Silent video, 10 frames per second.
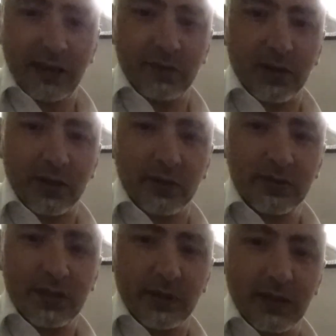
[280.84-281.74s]
have one of
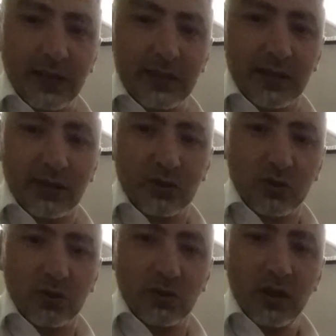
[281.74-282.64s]
those. These are the
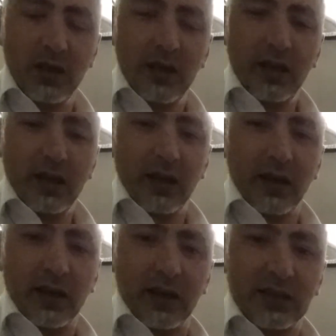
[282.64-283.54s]
two
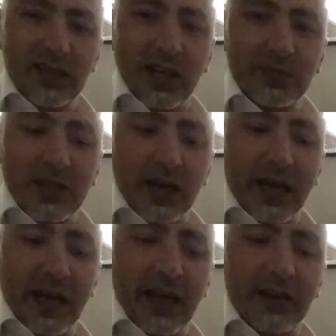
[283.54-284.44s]
types that
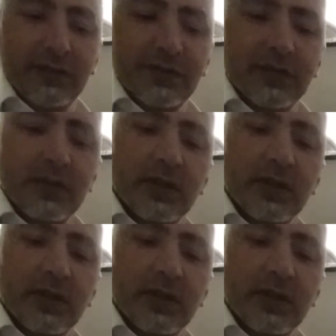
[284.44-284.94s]
I have,